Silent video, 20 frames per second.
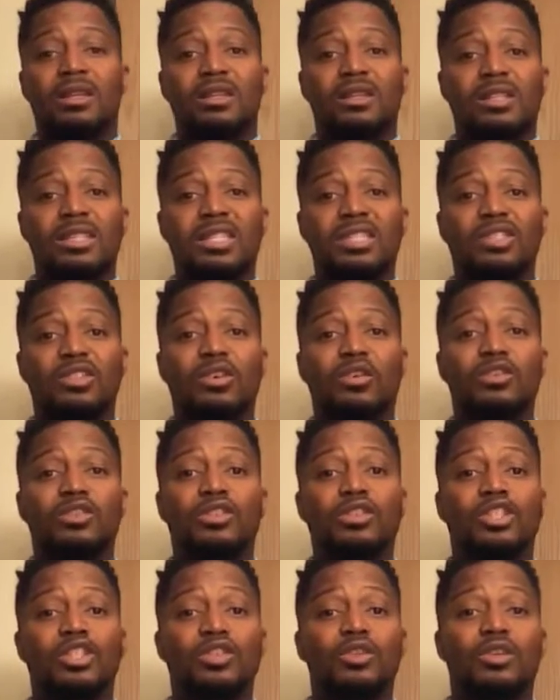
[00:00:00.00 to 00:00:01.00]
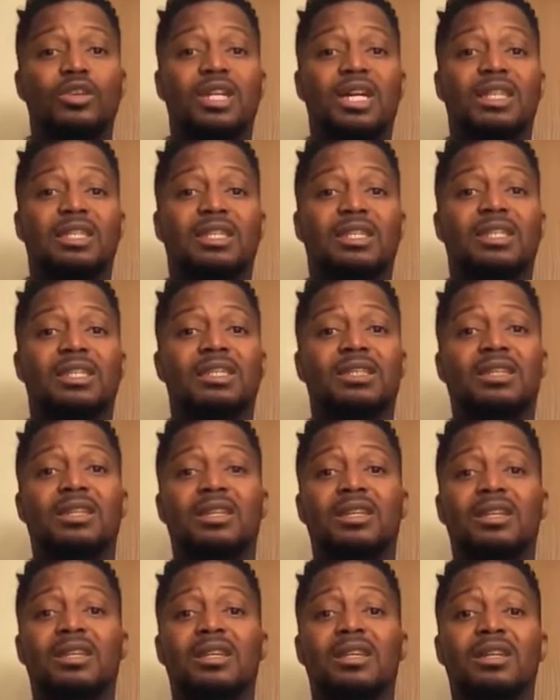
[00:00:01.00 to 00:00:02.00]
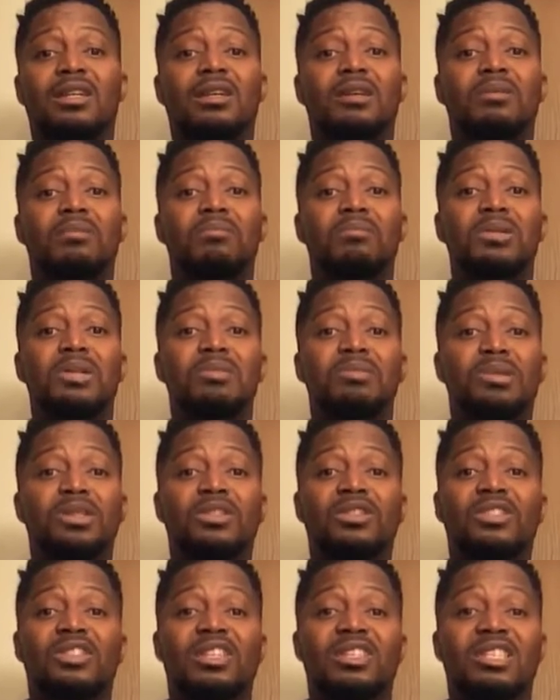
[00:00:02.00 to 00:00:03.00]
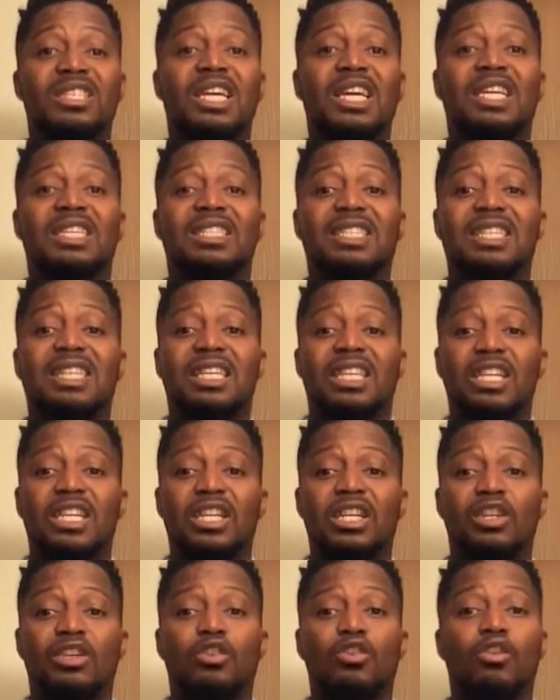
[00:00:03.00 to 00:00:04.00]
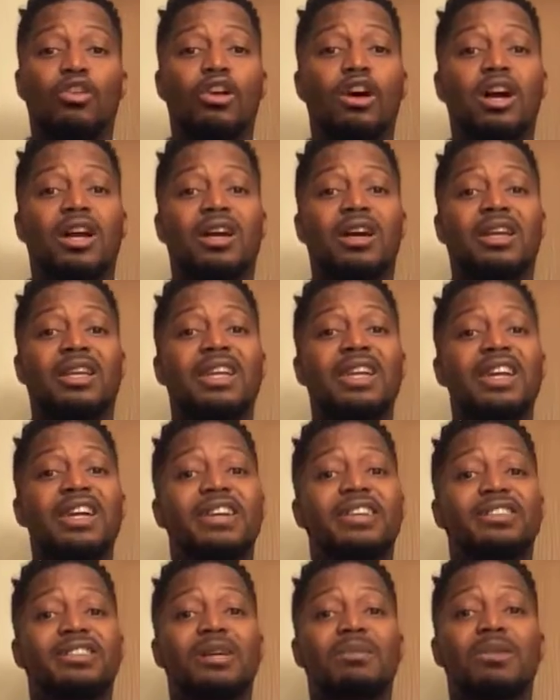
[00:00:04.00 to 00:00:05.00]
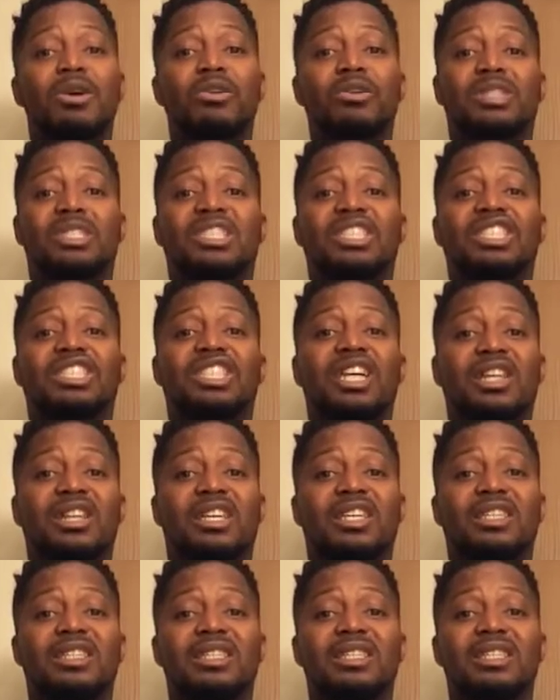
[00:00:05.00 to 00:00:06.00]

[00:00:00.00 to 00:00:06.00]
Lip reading: This goes to show that people in society no longer cares about each other